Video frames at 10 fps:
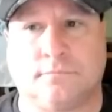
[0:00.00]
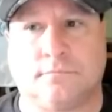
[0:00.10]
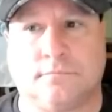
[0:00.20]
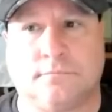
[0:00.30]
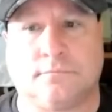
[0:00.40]

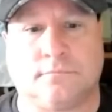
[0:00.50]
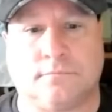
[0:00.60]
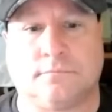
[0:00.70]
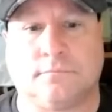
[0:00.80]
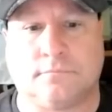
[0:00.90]

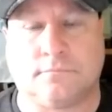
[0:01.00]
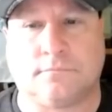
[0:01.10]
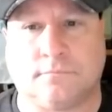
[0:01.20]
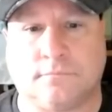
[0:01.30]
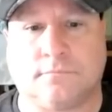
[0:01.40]

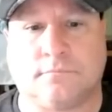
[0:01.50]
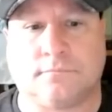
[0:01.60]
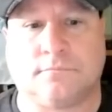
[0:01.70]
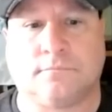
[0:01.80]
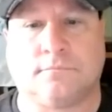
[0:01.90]

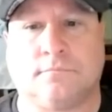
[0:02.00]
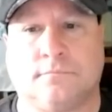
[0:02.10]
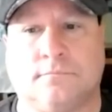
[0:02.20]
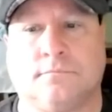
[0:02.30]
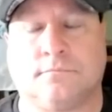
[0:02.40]

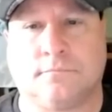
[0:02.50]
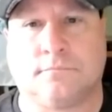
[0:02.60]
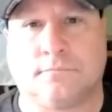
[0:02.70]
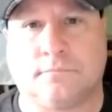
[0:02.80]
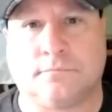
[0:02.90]

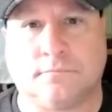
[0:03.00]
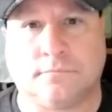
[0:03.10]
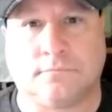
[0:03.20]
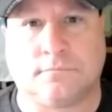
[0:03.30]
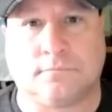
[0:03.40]

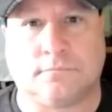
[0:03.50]
This person isn't speaking.